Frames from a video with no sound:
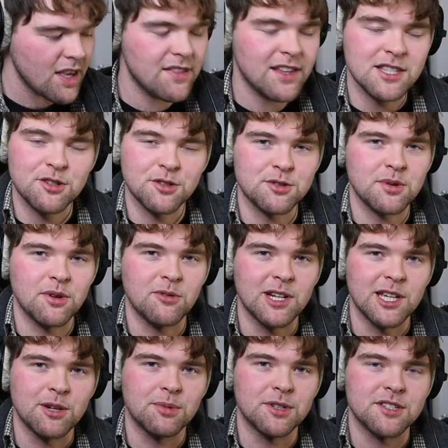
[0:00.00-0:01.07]
That's also a
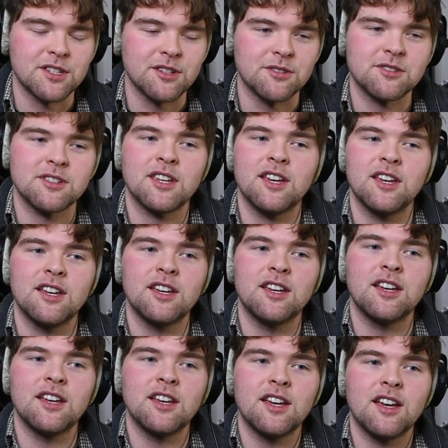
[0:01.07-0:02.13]
really good one to use.
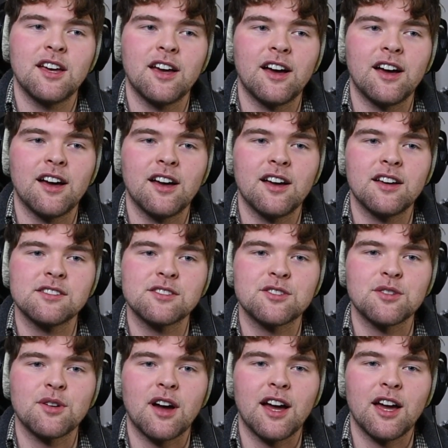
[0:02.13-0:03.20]

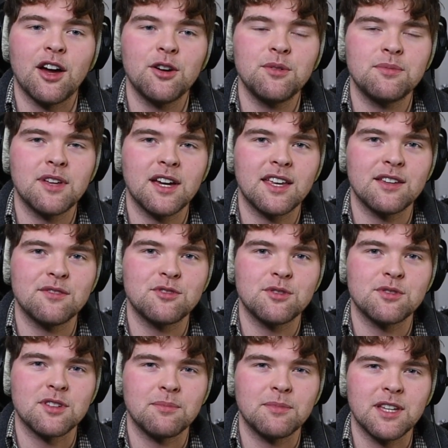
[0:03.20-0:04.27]
So I hope that gives you
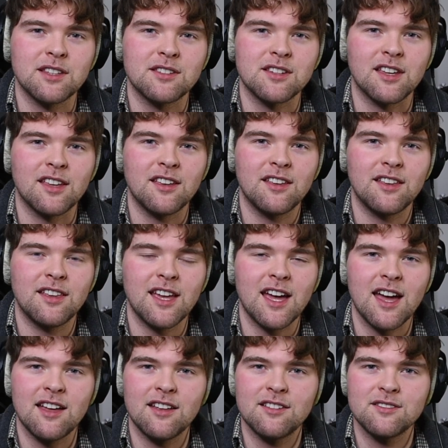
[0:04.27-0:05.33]
something to
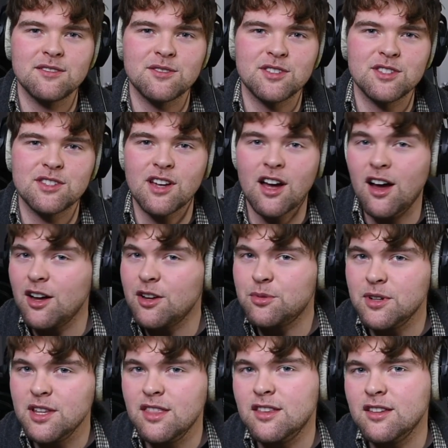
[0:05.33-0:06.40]
get started
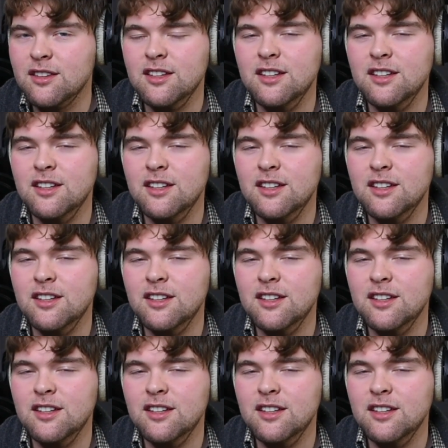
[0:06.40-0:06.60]
with.